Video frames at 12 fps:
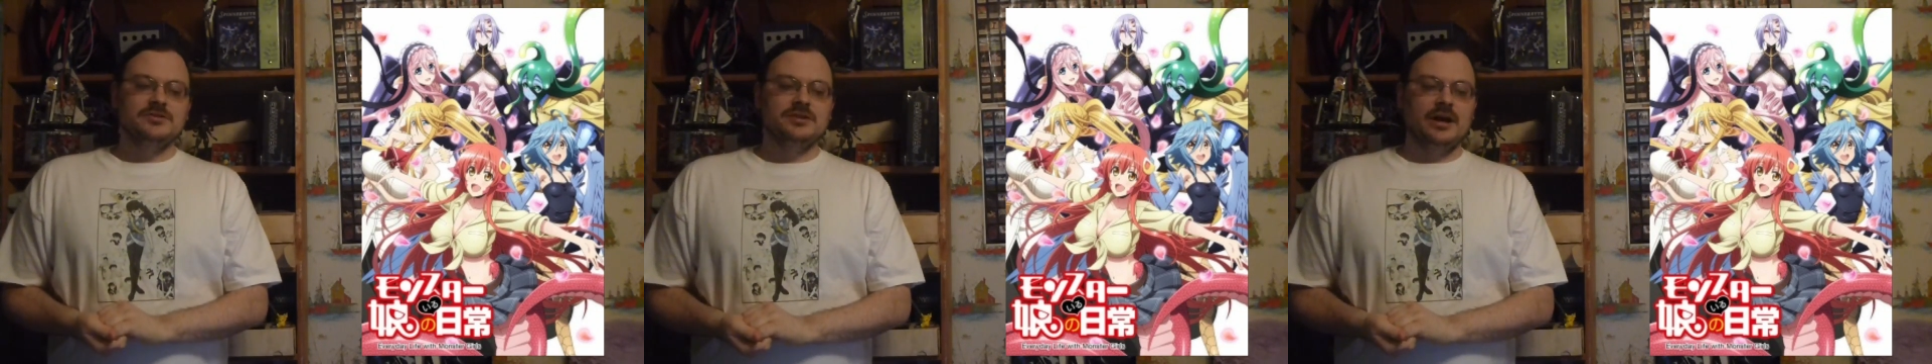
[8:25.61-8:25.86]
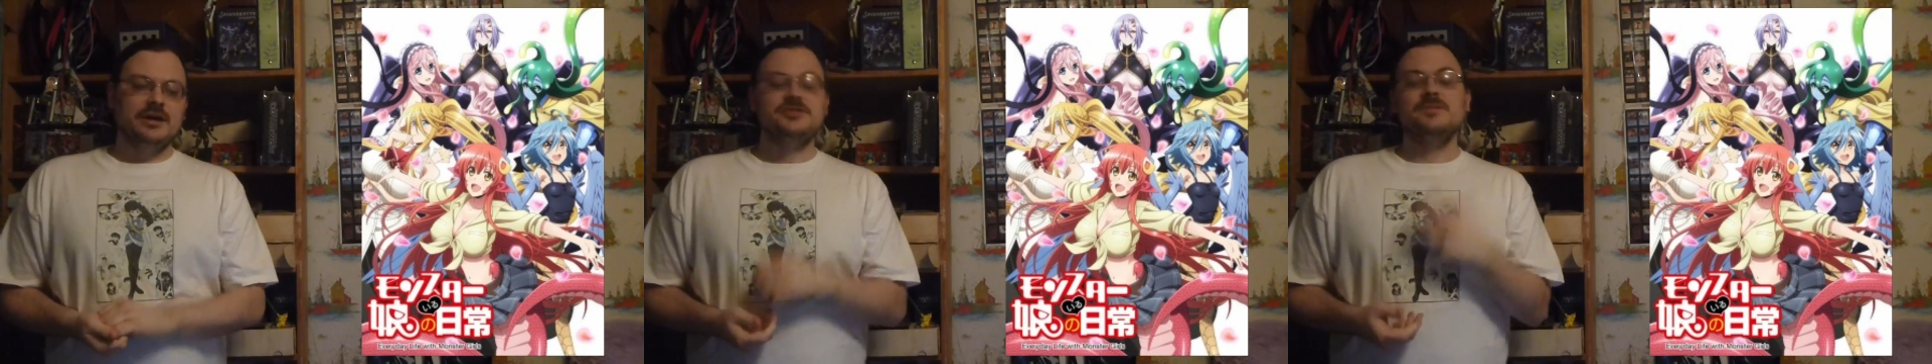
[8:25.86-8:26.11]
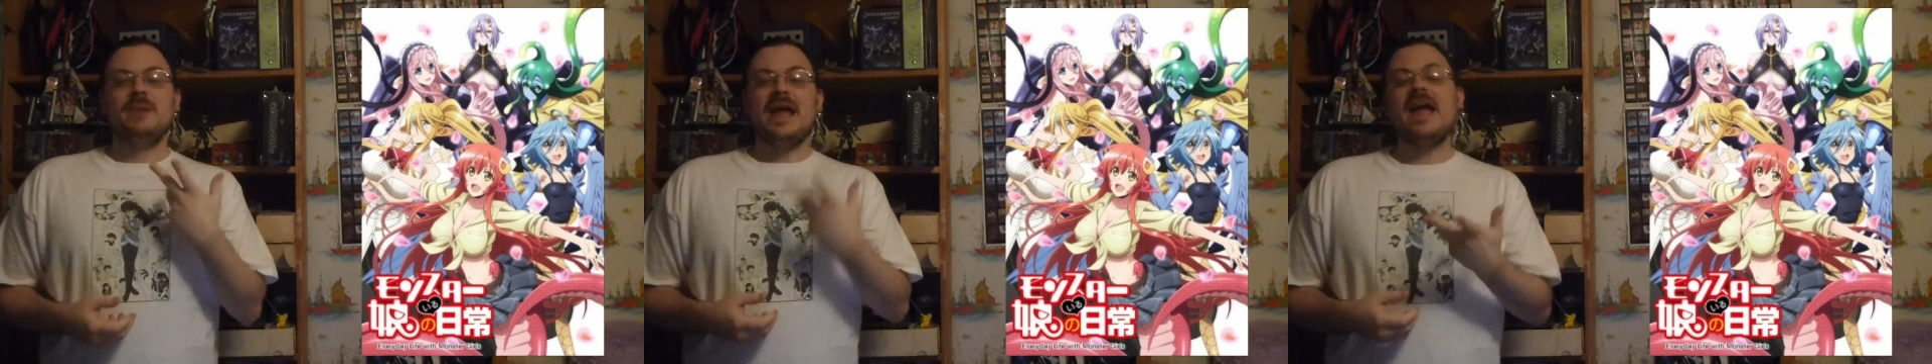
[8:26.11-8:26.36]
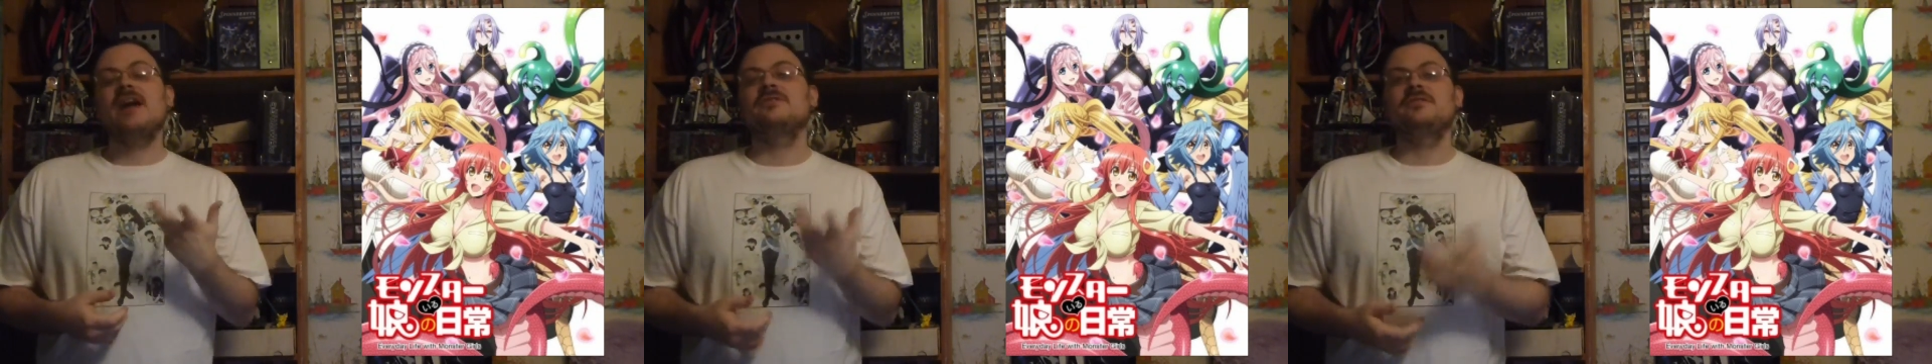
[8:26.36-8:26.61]
uh,
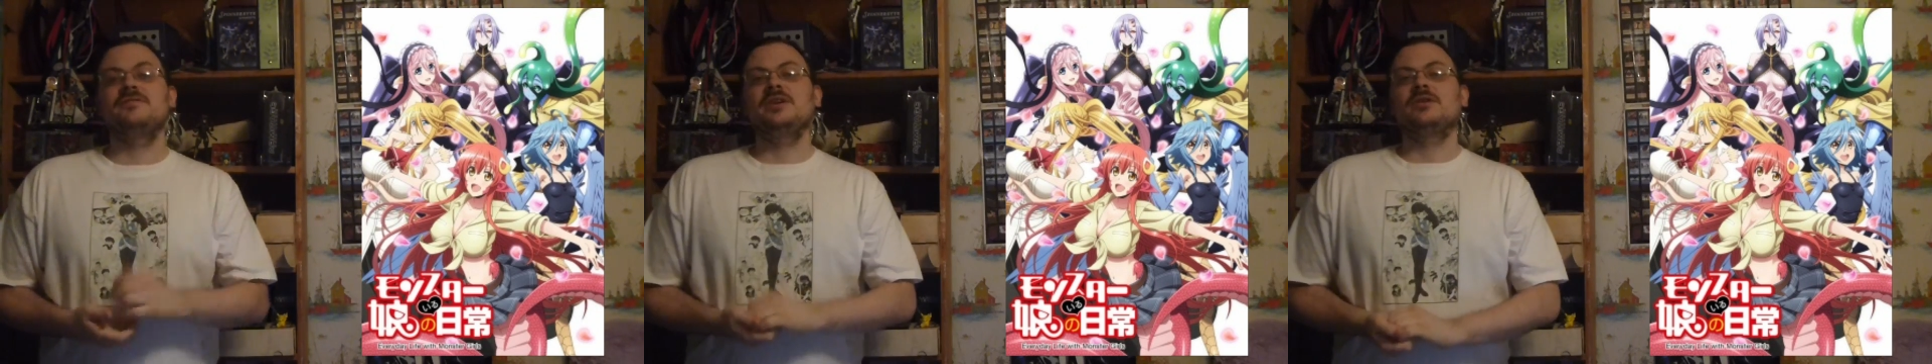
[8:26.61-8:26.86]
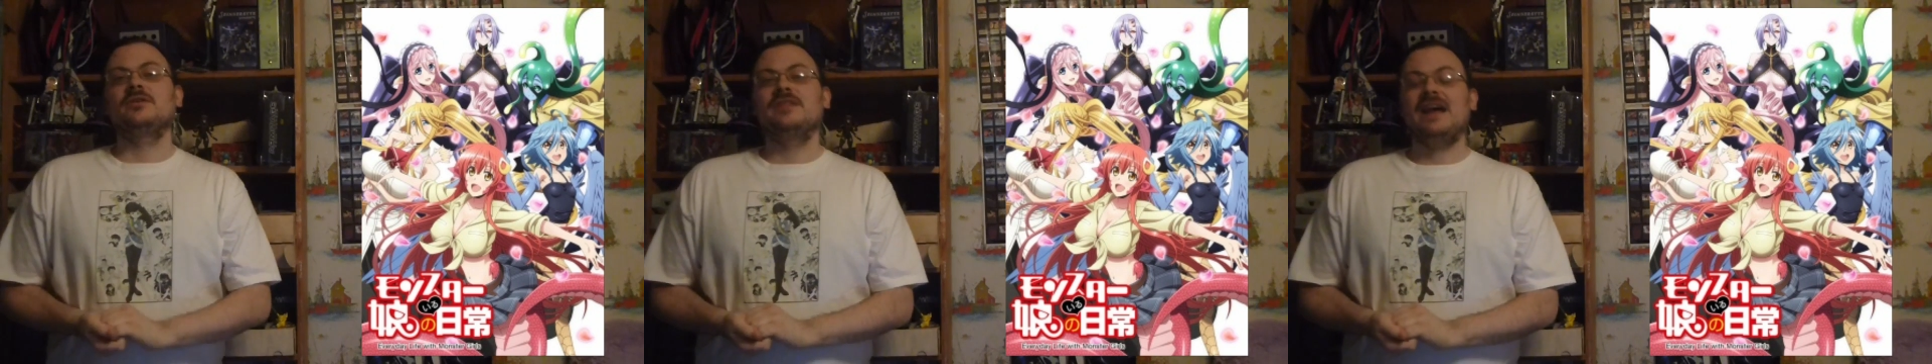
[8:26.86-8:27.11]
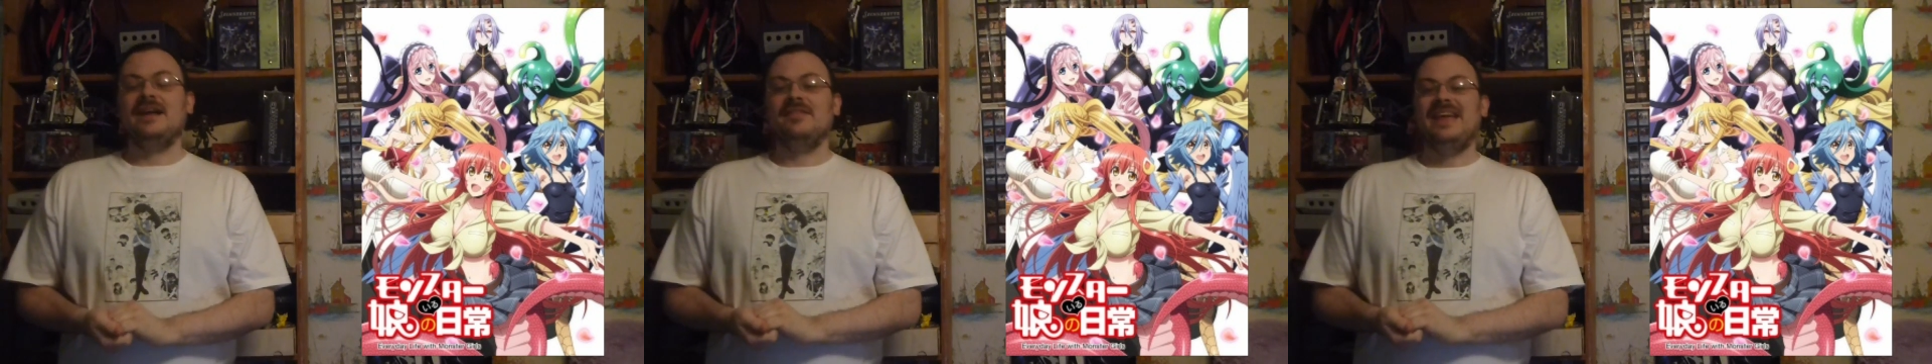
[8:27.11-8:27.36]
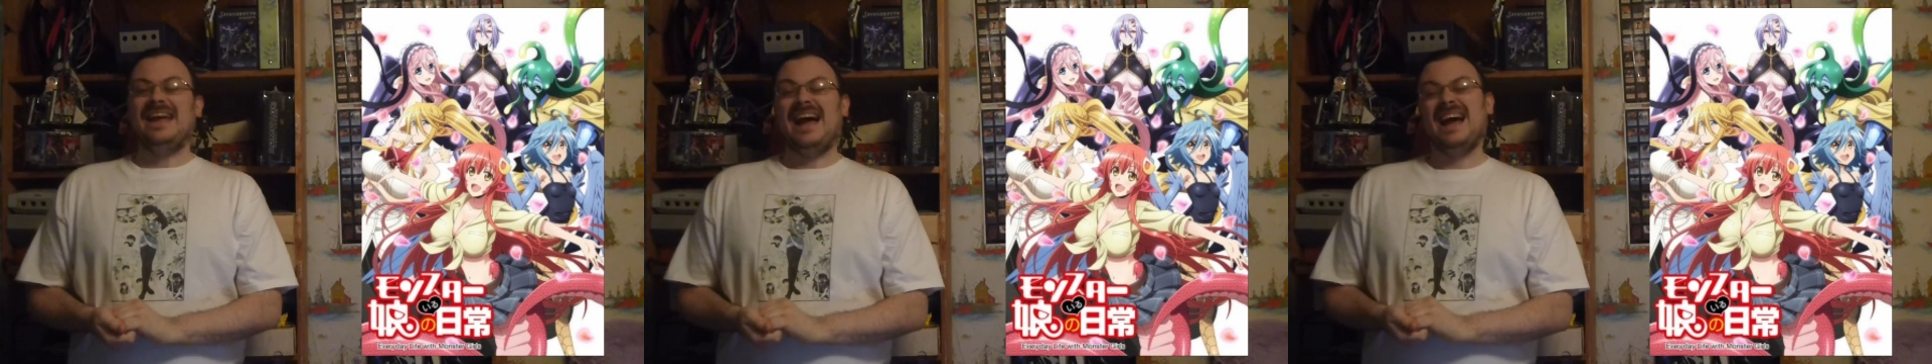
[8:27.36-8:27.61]
Japan revealed that
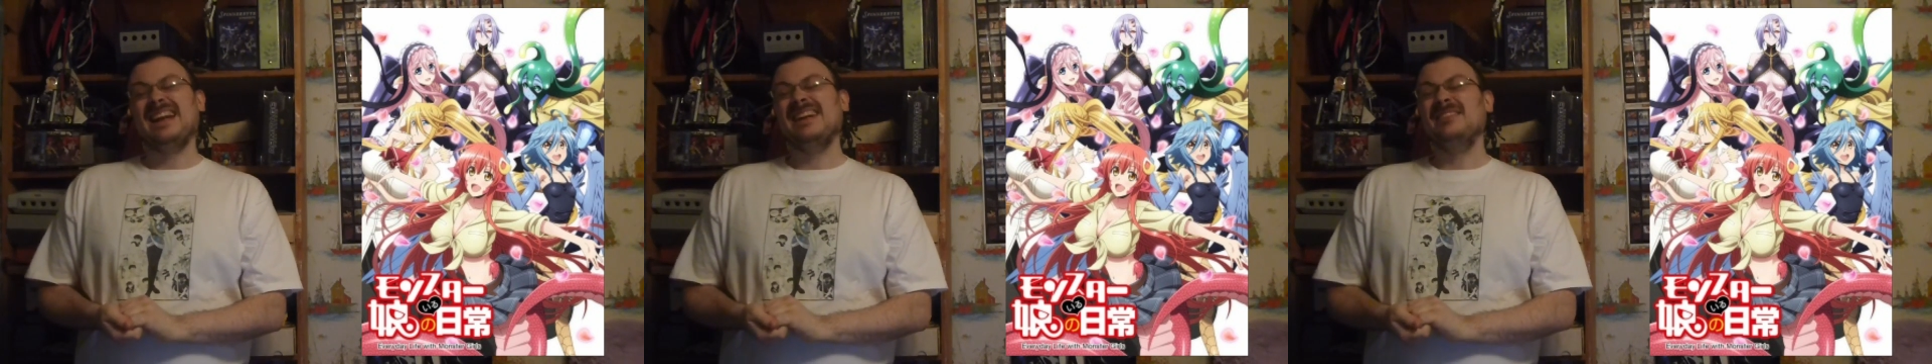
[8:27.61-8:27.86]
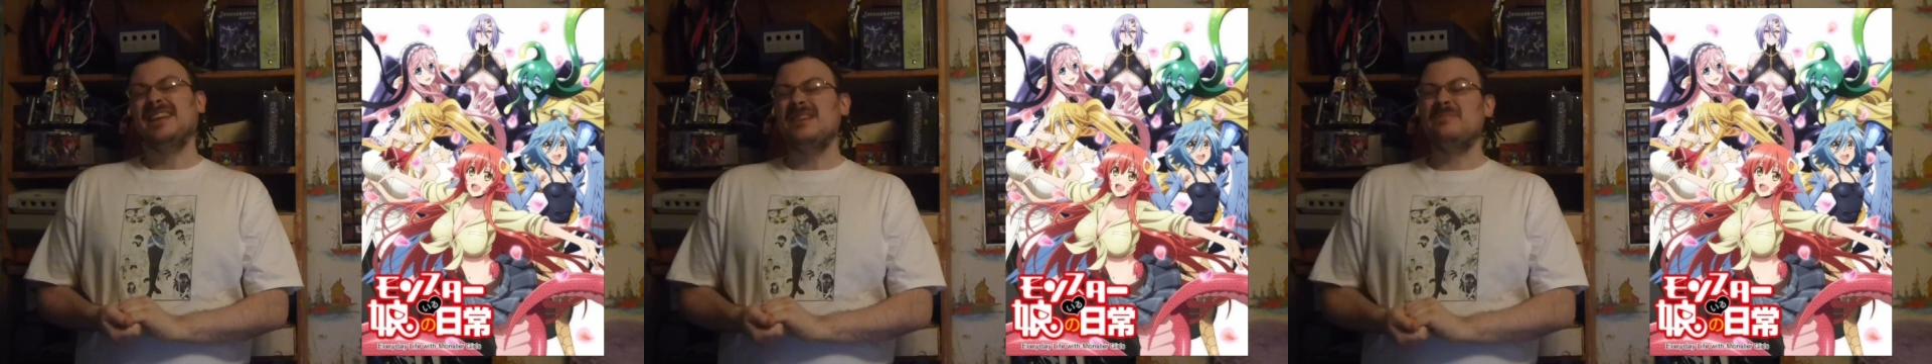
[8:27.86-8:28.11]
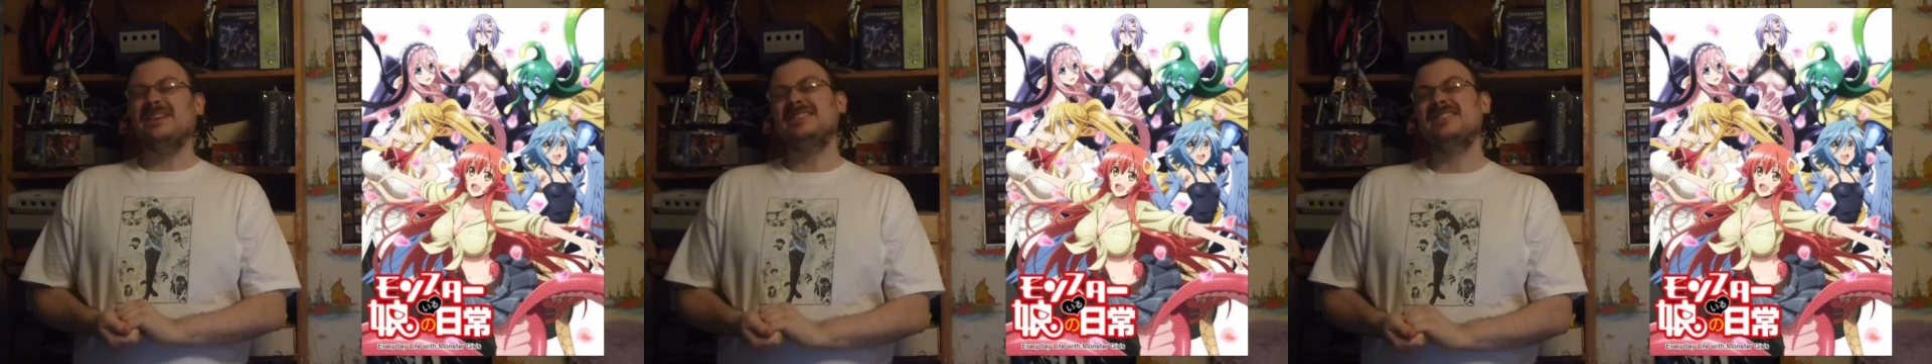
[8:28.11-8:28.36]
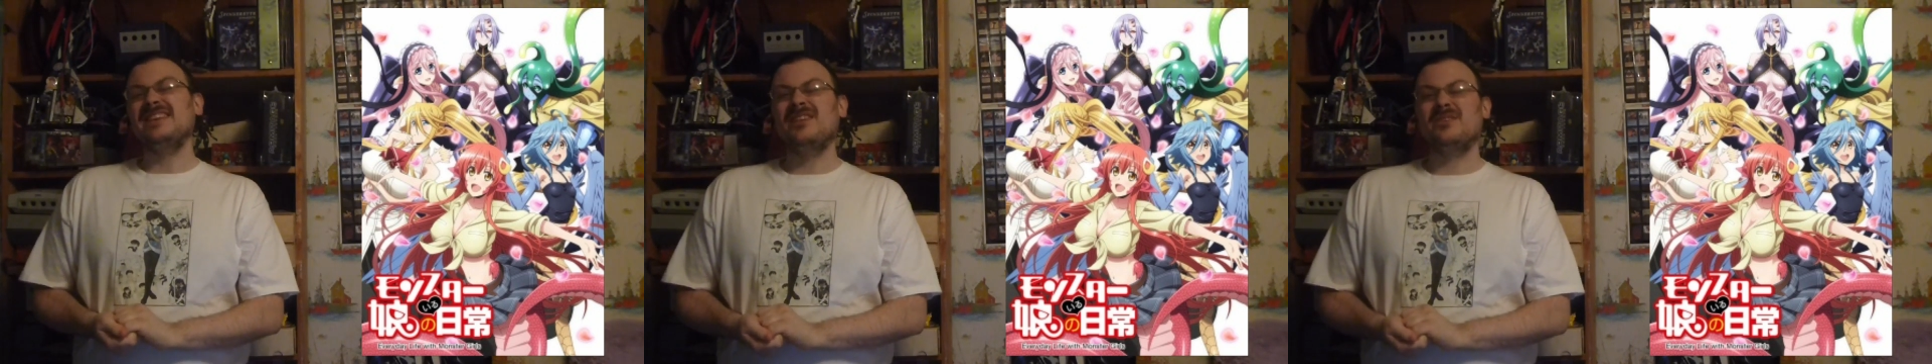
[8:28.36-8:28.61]
they had been keeping
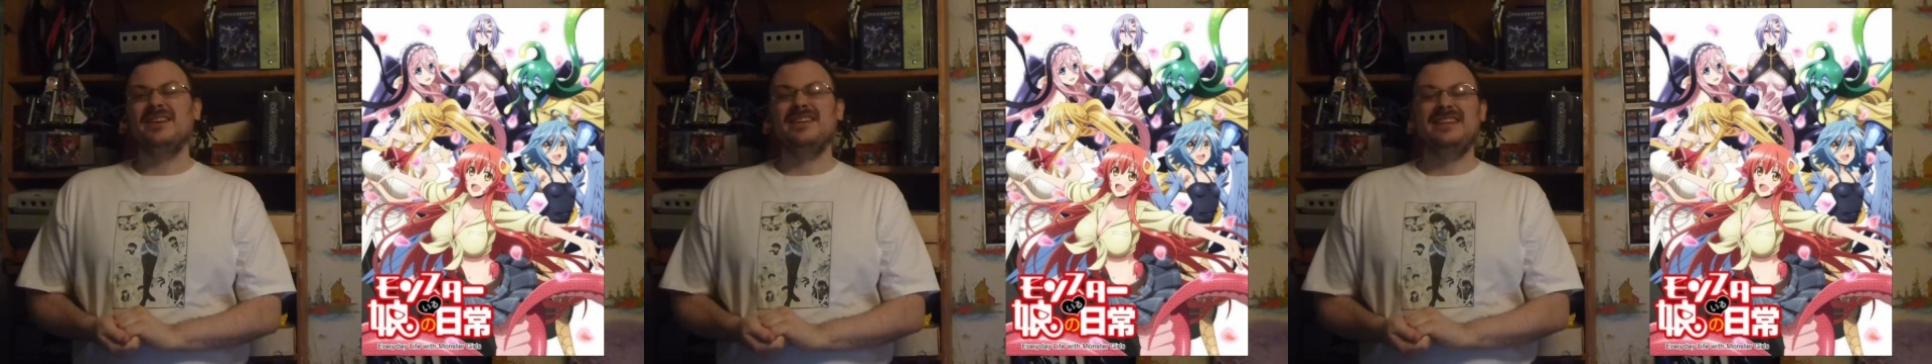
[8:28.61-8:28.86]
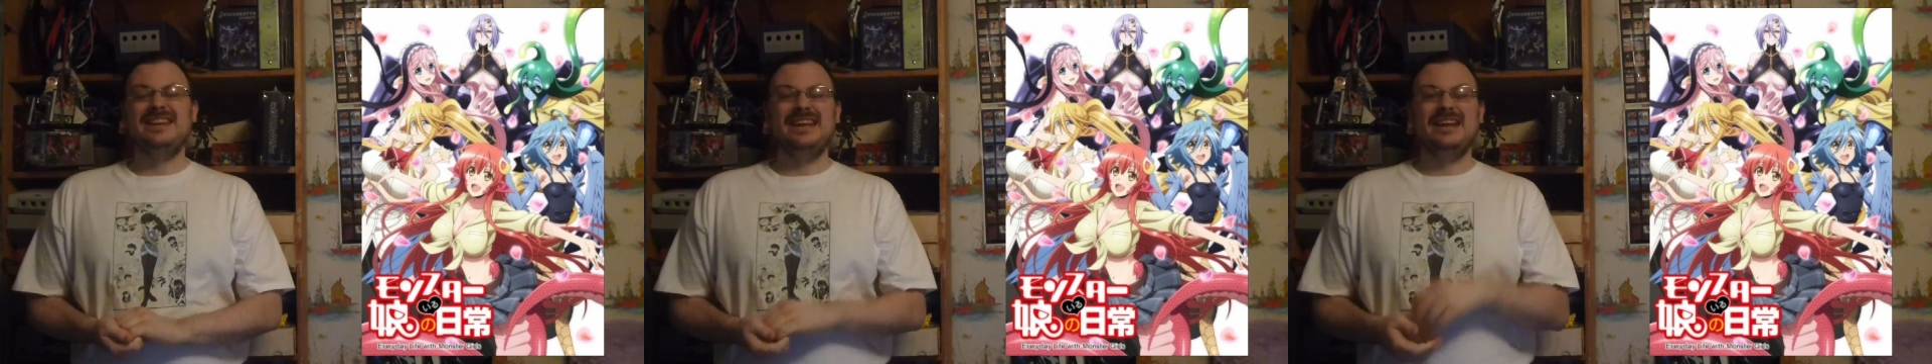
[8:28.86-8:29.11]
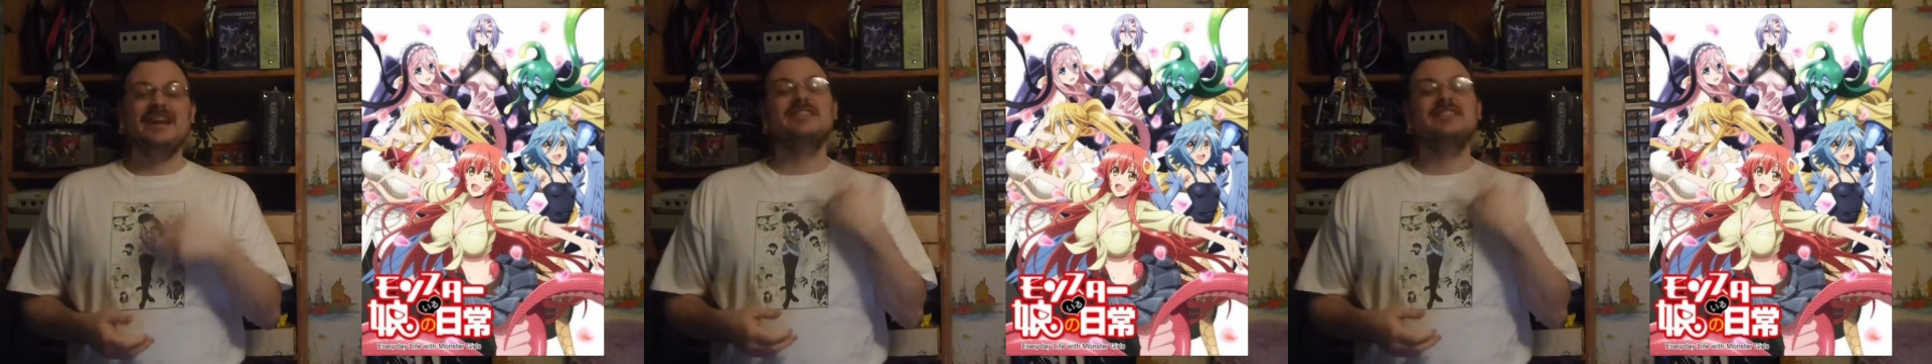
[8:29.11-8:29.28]
secret the